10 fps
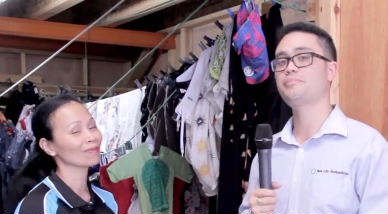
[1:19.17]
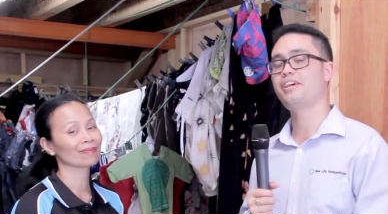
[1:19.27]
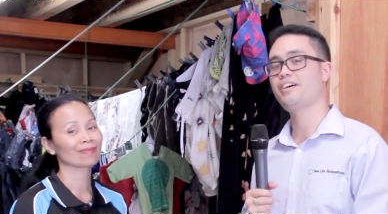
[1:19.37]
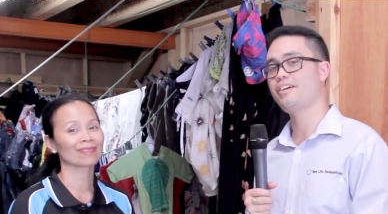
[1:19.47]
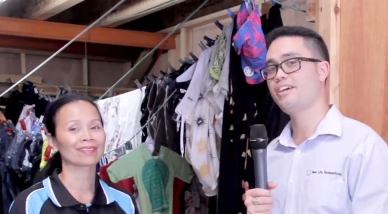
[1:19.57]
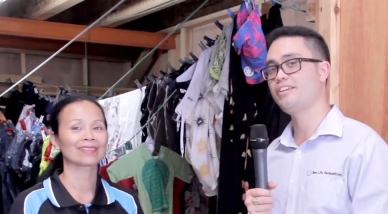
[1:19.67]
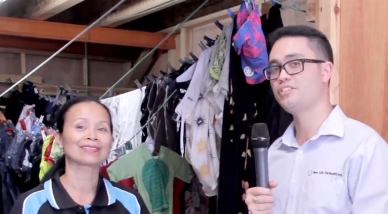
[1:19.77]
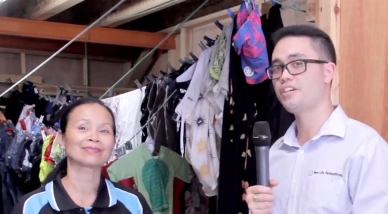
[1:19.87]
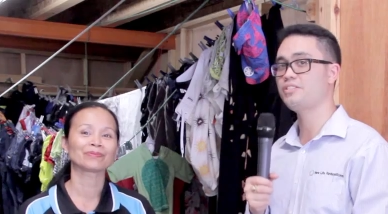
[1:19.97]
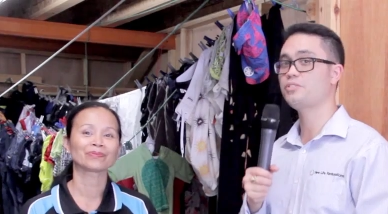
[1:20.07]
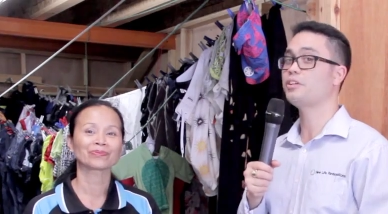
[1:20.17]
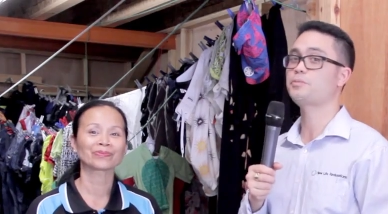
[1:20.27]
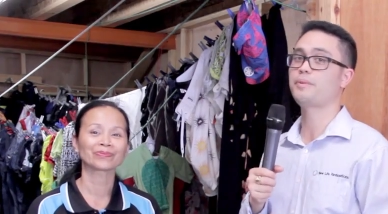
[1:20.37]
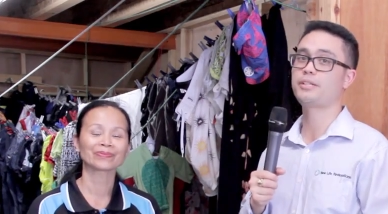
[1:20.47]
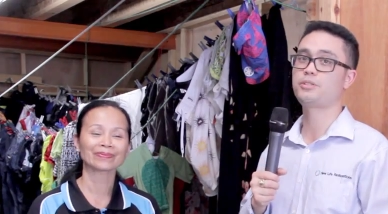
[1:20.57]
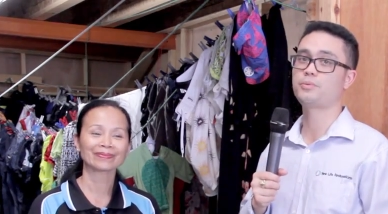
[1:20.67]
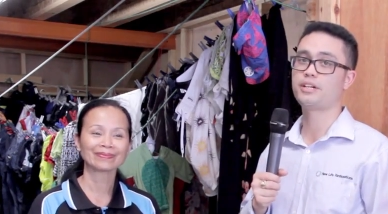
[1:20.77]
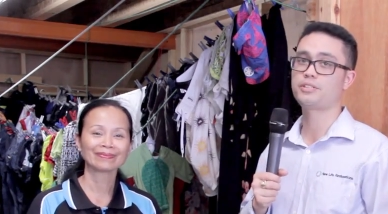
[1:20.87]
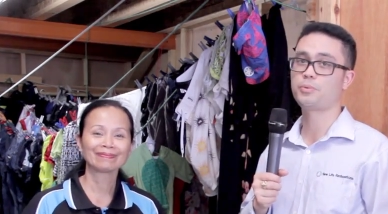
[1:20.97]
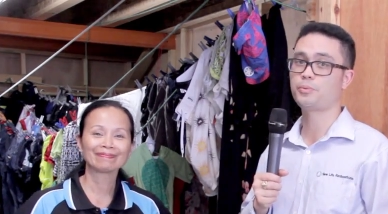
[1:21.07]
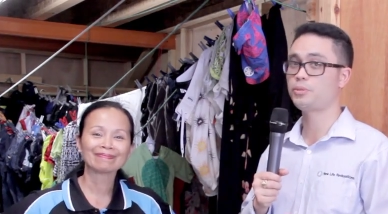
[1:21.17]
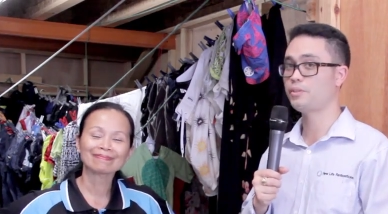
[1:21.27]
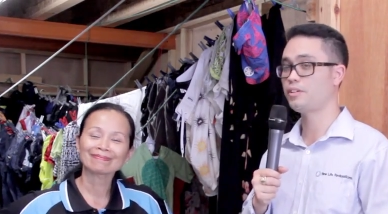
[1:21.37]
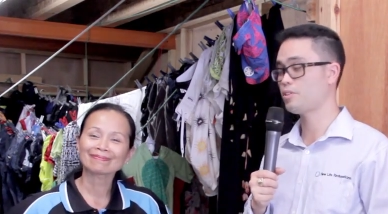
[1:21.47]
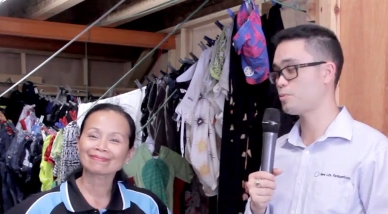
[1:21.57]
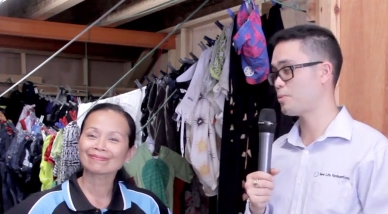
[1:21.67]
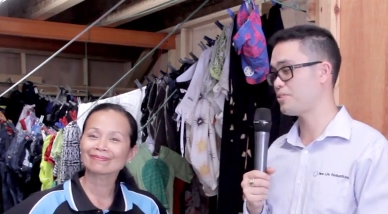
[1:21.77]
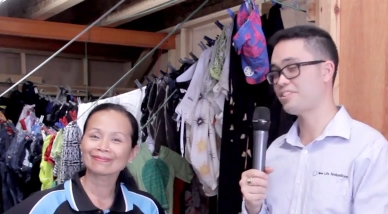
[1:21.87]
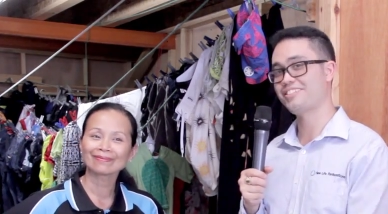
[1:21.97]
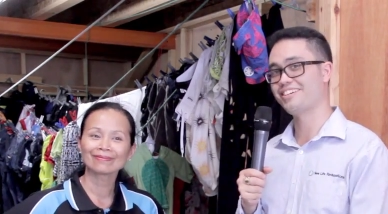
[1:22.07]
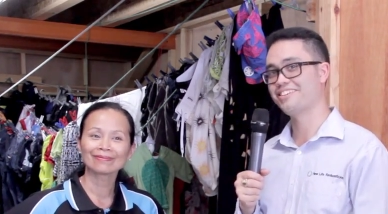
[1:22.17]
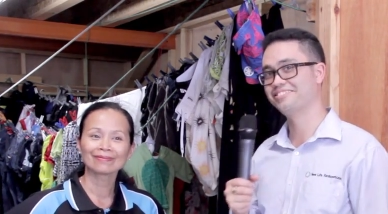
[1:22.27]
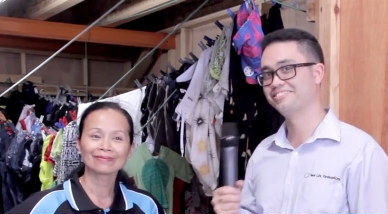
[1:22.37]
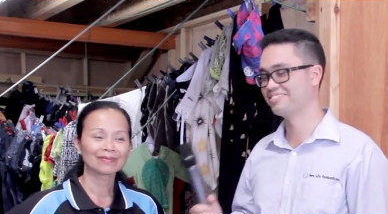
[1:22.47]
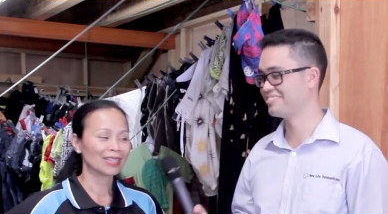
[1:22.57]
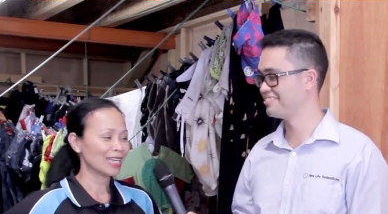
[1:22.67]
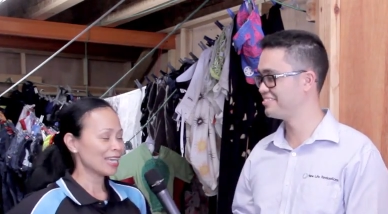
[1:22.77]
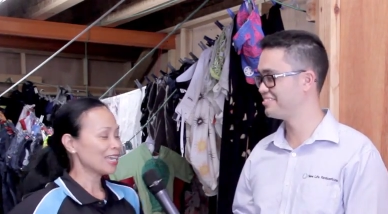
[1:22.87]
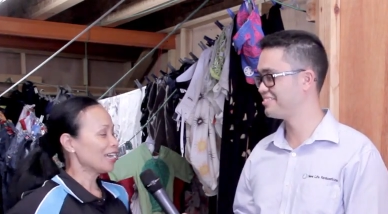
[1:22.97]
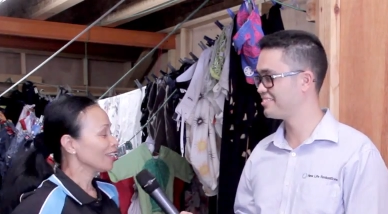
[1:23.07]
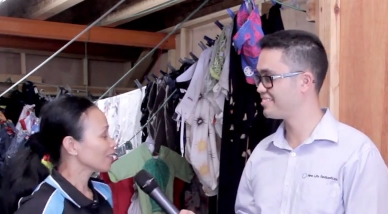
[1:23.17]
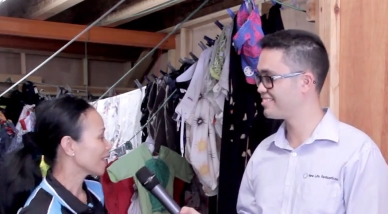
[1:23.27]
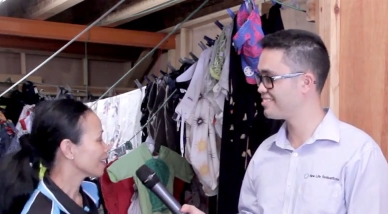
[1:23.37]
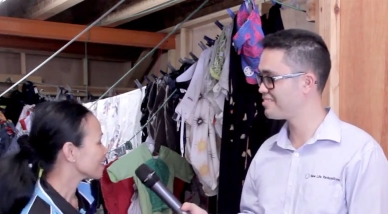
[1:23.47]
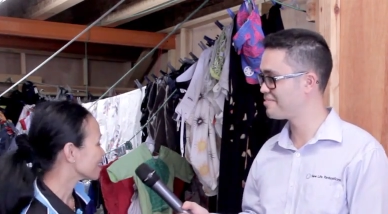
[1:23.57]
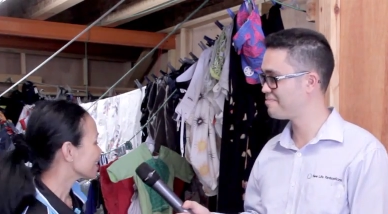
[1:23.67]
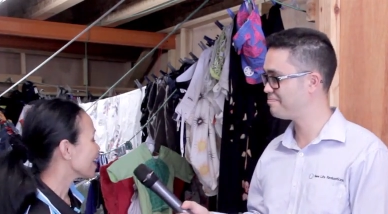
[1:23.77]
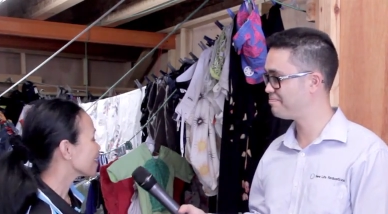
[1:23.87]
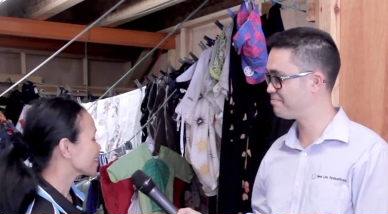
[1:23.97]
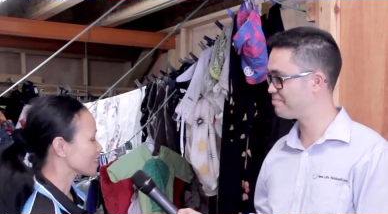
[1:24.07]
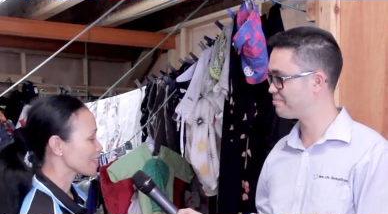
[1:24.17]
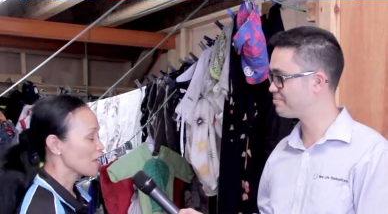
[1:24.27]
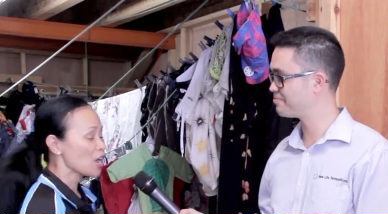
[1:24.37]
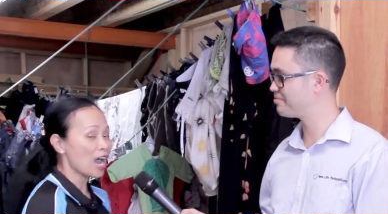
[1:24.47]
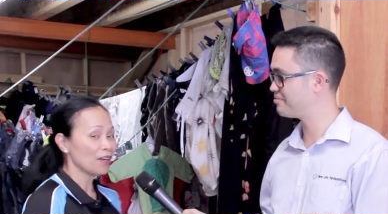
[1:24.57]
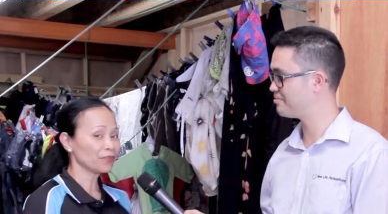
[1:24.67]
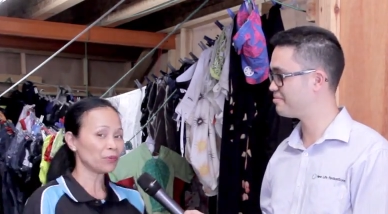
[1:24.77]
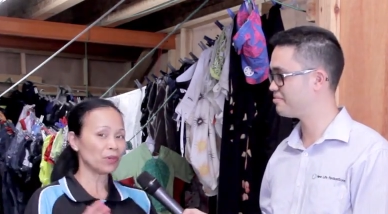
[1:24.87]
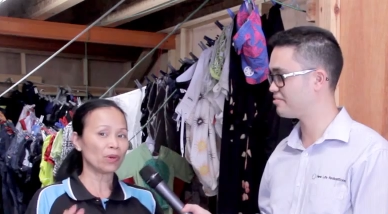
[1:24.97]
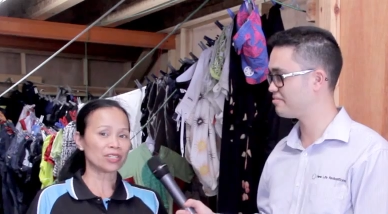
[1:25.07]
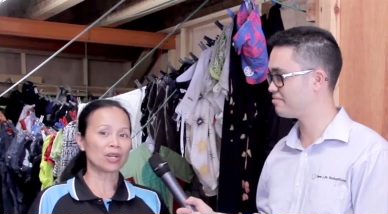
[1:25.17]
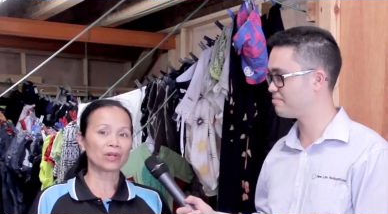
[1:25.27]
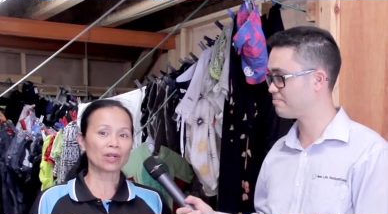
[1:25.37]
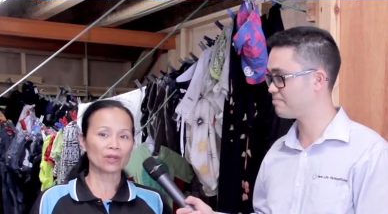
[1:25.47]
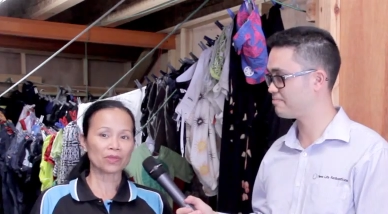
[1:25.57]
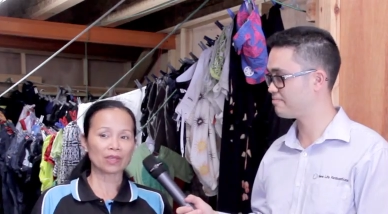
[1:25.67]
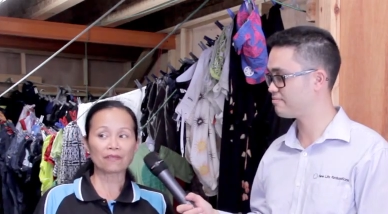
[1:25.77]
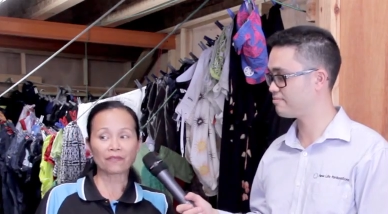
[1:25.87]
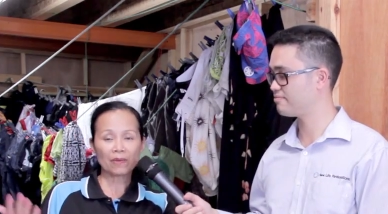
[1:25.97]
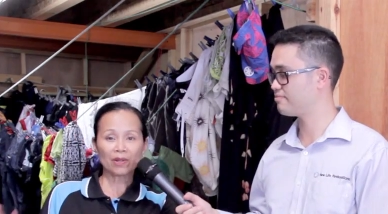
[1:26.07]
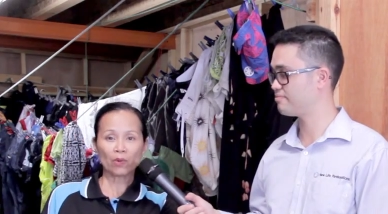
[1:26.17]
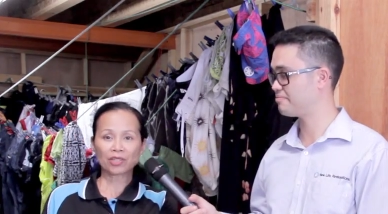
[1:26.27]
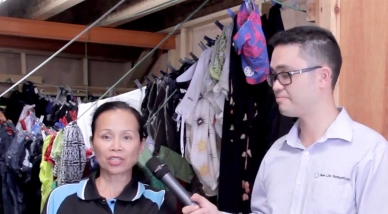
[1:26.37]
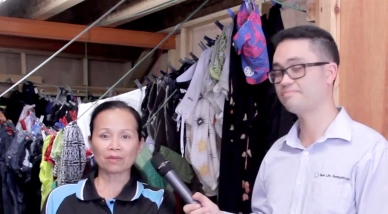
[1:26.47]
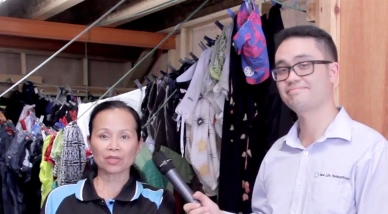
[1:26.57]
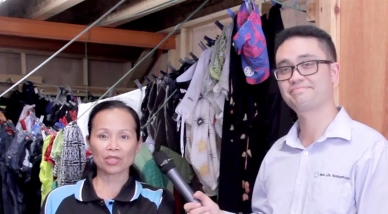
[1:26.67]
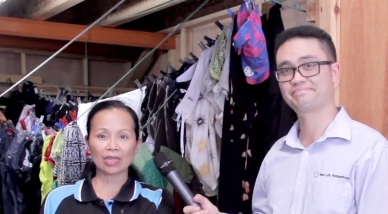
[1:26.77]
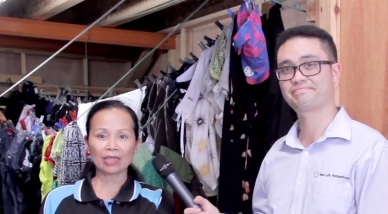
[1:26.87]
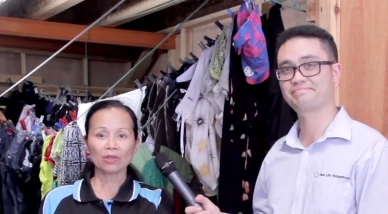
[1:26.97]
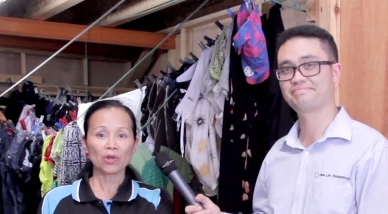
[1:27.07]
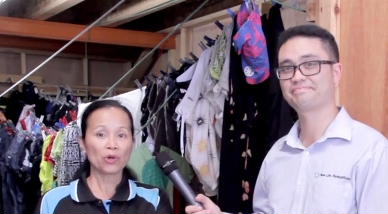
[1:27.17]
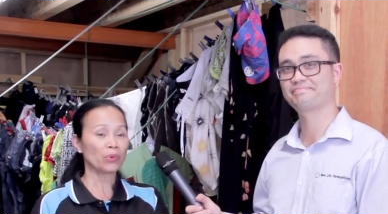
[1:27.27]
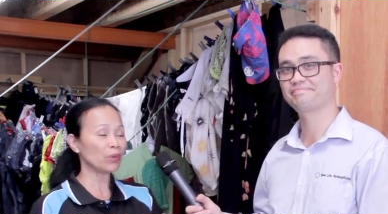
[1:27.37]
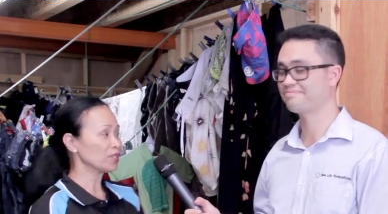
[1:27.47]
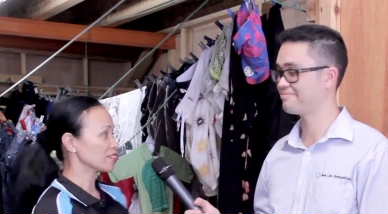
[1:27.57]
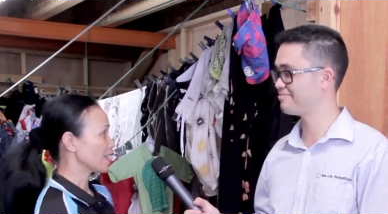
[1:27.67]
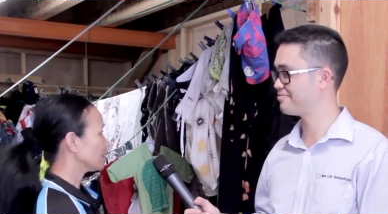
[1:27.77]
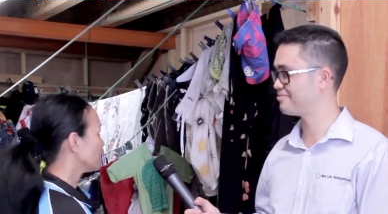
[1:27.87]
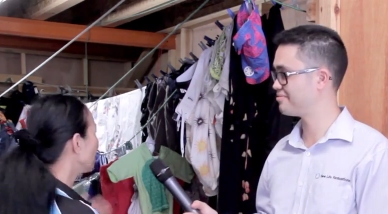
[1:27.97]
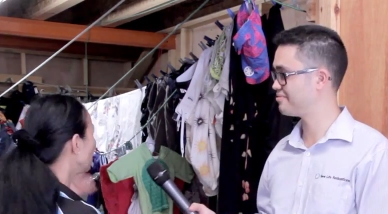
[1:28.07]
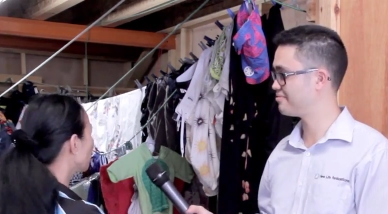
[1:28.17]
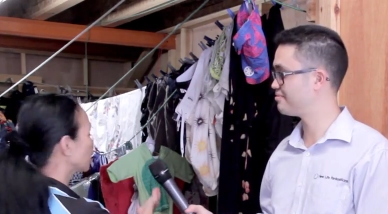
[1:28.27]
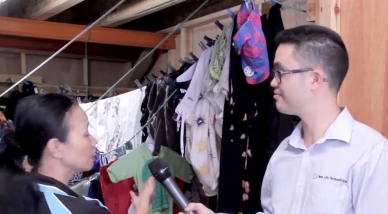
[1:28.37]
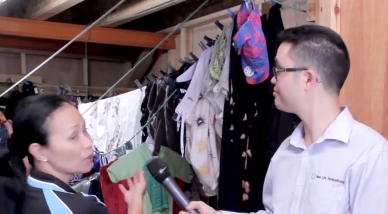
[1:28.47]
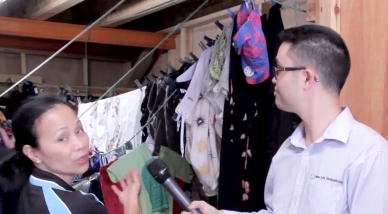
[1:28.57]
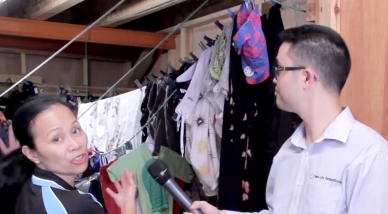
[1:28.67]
Speaker 1: room now, and Jane's going to explain to us what we're doing in this process here.
Speaker 2: Hello, Lex. Yes, after we wash our clothing from the washing machine, we will take them here in our